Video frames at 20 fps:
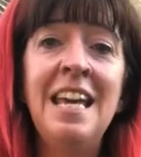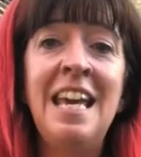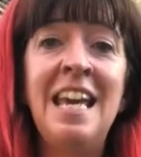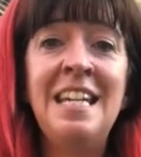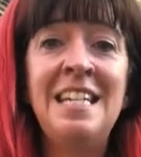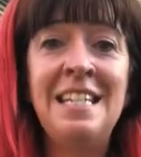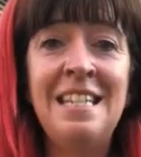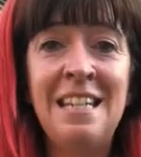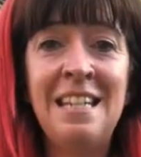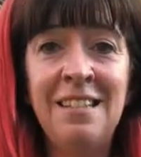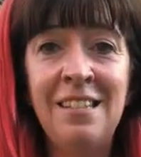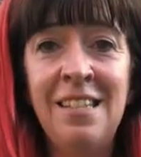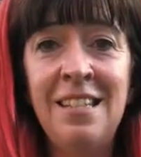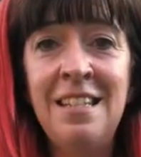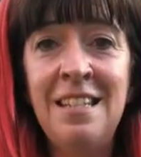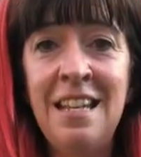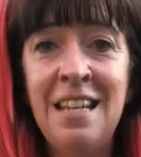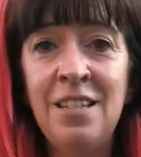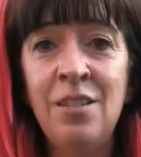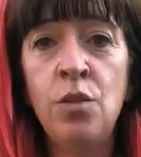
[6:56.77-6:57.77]
It
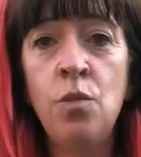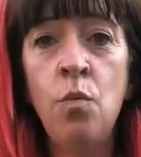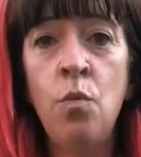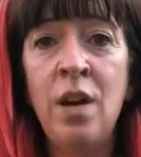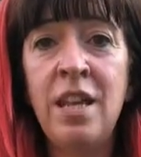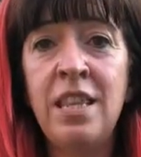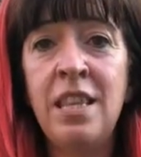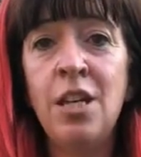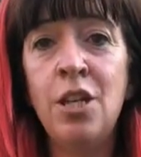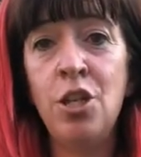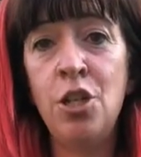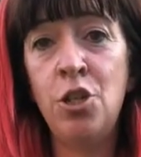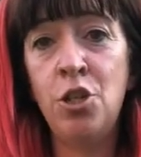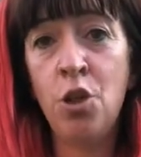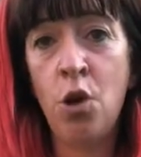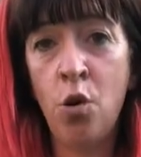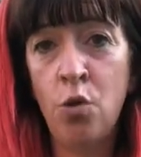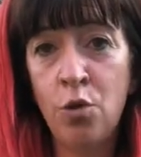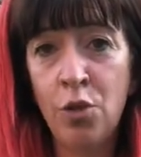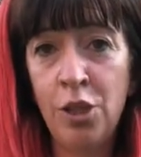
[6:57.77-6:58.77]
does this with
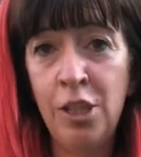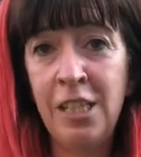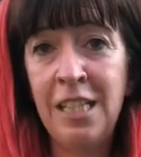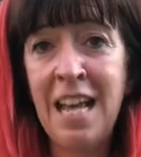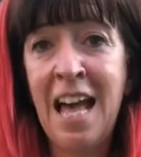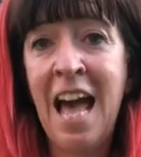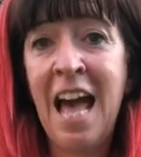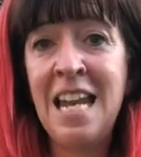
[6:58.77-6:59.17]
dogs